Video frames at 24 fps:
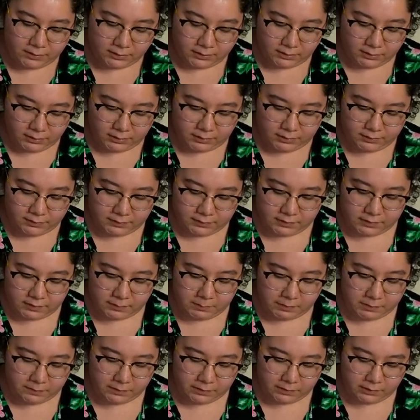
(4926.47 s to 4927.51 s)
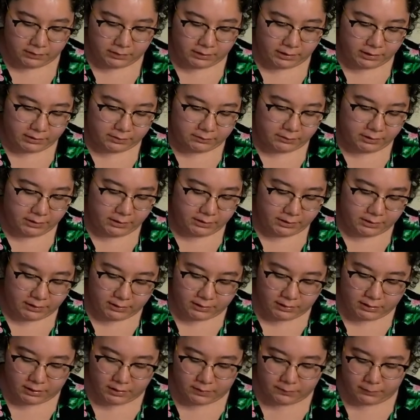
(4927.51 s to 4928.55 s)
on some of the light green and
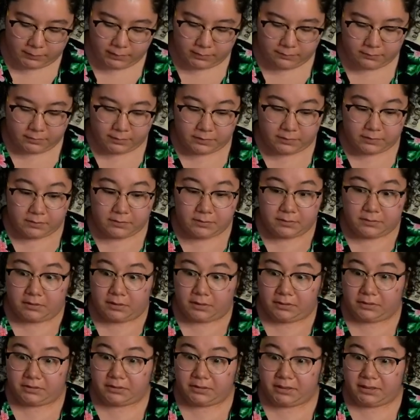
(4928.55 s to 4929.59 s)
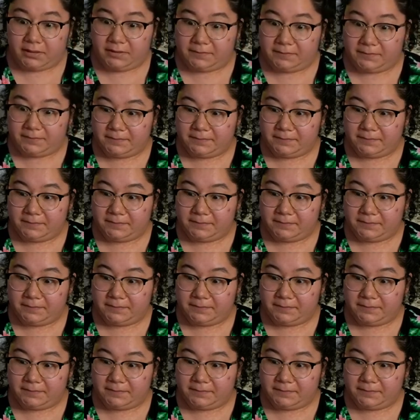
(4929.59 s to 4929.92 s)
cover it with dark green.